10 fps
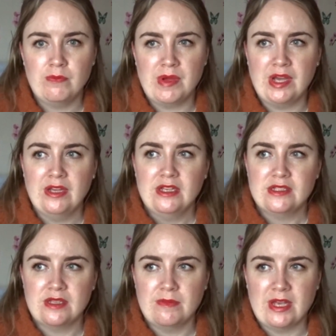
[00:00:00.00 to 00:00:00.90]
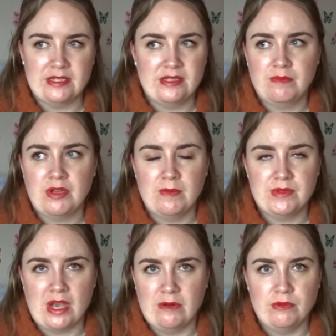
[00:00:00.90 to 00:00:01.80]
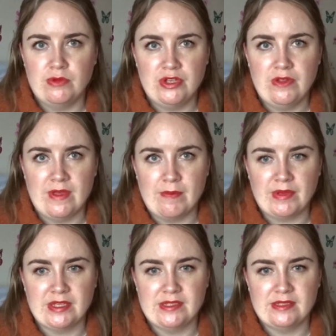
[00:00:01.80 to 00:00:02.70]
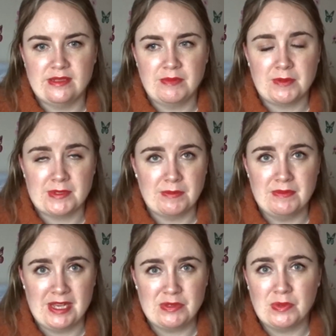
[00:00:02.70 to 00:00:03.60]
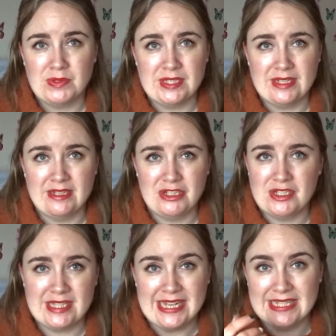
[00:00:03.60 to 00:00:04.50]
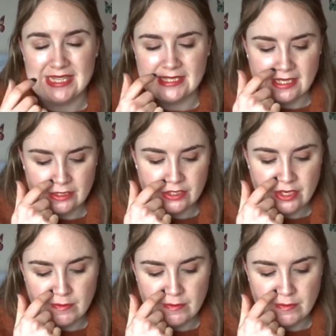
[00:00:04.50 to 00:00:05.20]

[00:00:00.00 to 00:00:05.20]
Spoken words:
but sometimes I will do that because sometimes I'm exhausted and it's just the easiest thing to do.